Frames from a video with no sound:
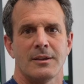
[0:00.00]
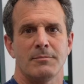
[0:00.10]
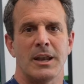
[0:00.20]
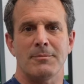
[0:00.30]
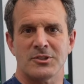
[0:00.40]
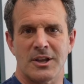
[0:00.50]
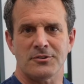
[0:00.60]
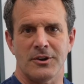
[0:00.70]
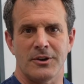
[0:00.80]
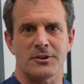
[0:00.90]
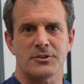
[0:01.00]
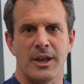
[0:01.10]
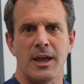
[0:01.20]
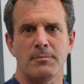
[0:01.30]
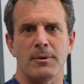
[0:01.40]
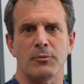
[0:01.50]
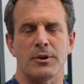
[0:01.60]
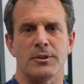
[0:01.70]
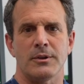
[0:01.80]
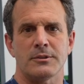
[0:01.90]
My name is Dr. Eric Chehab. I'm one
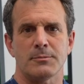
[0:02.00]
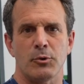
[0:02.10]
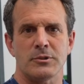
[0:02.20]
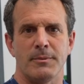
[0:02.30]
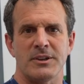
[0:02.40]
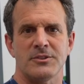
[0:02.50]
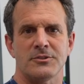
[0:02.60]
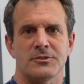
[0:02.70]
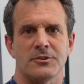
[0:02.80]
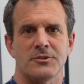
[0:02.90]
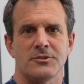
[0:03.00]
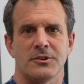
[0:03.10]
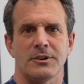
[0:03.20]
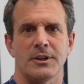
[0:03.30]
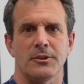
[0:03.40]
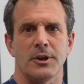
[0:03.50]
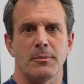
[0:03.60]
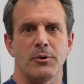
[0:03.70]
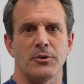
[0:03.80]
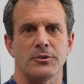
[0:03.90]
of the sports medicine surgeons here at Illinois
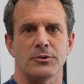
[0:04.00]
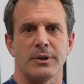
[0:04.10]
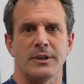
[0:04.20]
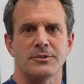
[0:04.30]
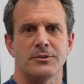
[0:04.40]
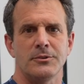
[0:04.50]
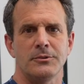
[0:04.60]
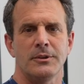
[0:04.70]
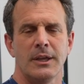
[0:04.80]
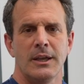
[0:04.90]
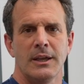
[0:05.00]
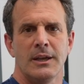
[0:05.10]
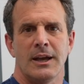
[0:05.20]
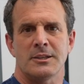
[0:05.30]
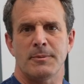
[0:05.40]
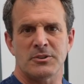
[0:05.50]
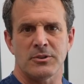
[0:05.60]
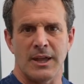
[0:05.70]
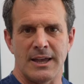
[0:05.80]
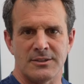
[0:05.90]
Bone and Joint Institute. I
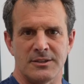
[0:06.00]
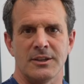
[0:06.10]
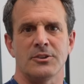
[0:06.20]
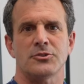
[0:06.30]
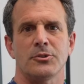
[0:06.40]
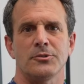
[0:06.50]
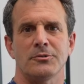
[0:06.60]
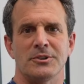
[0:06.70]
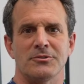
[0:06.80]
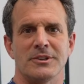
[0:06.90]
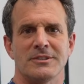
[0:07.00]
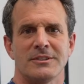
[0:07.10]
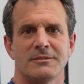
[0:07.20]
specialize in knee and shoulder injuries.